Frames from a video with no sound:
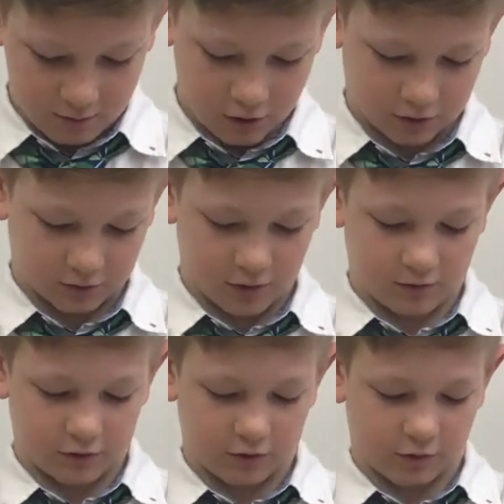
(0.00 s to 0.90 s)
most
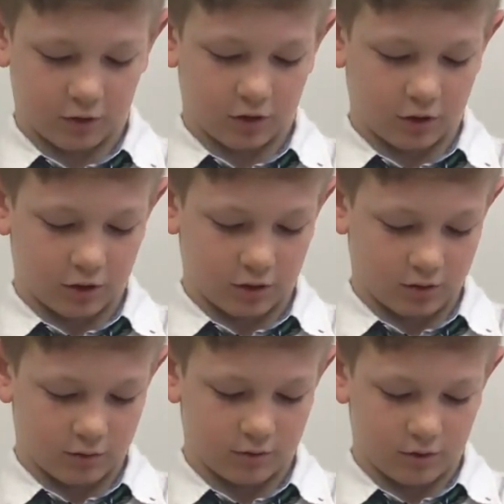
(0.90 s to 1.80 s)
famous
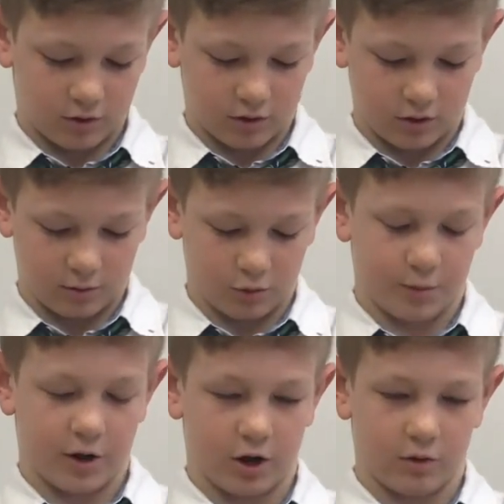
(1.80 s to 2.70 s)
for um,
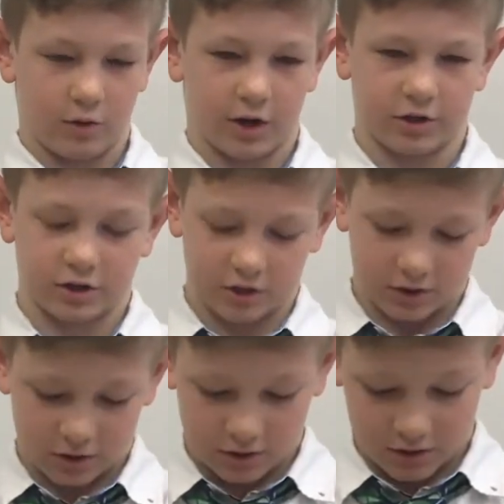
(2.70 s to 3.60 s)
repairing
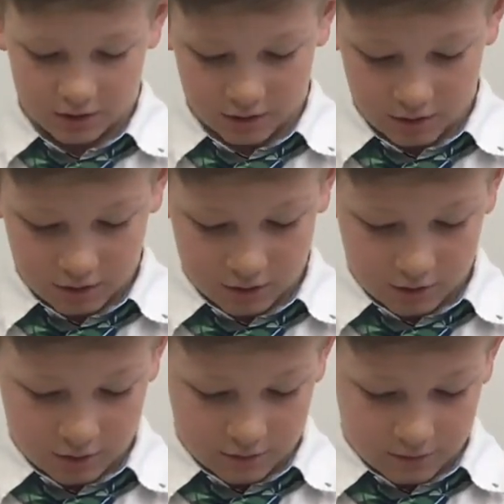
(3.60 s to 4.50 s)
watches,
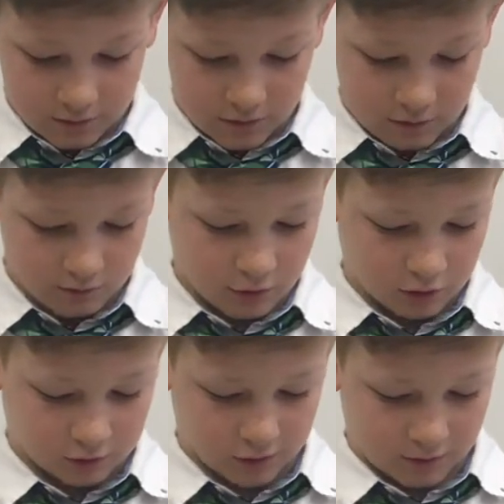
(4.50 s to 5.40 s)

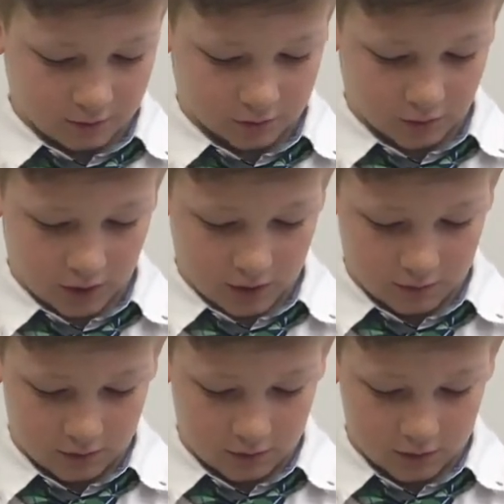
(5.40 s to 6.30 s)
most famous for
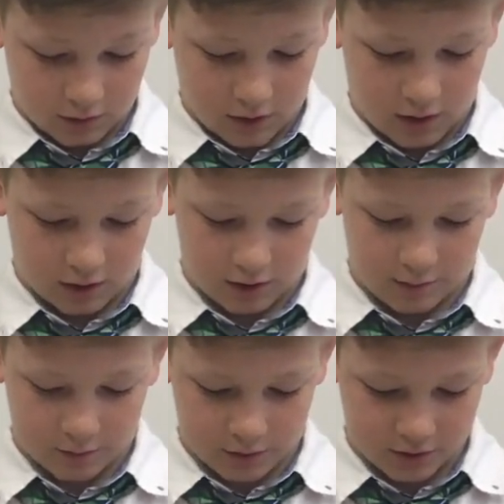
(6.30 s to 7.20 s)
having a lot of
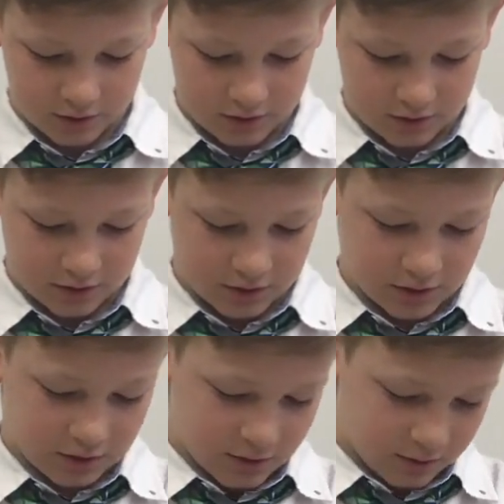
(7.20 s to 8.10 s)
companies,
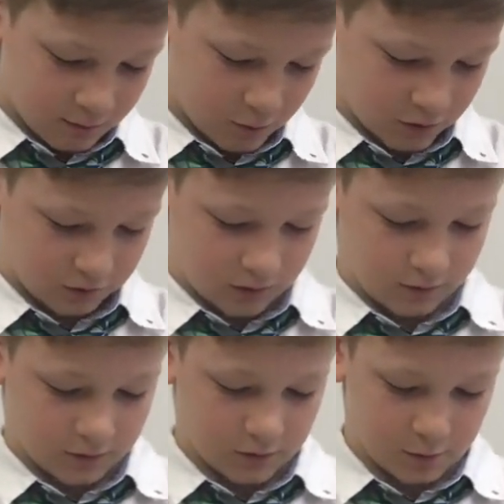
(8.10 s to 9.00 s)
most
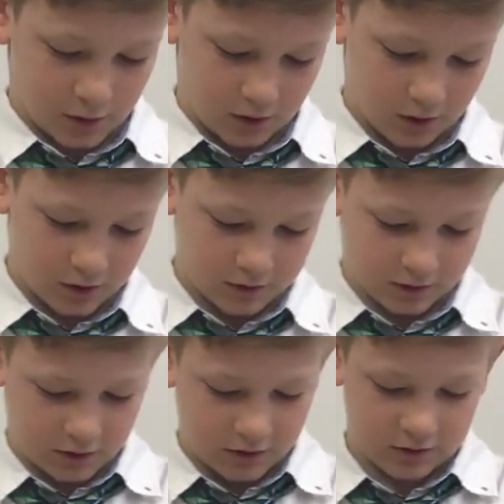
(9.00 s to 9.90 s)
famous for my car
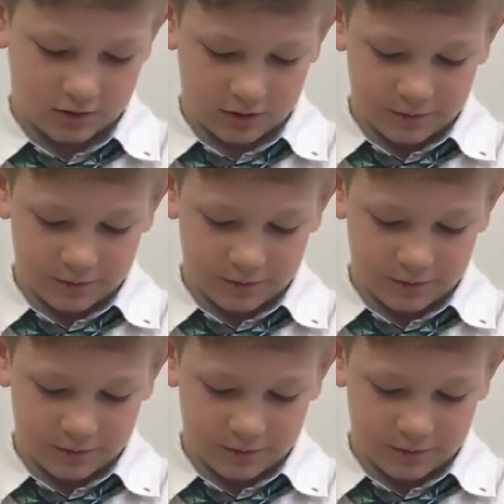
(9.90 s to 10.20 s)
designs.